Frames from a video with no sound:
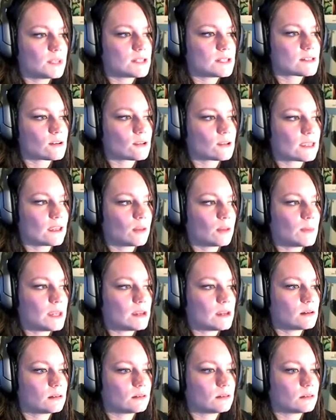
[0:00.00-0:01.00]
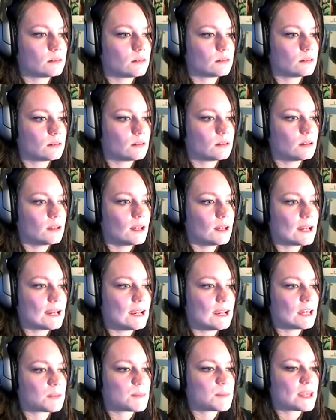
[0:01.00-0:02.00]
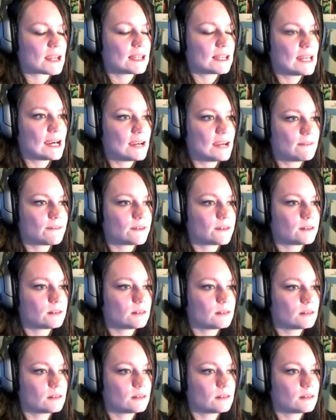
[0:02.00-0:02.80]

Please don't kill me. I like being alive.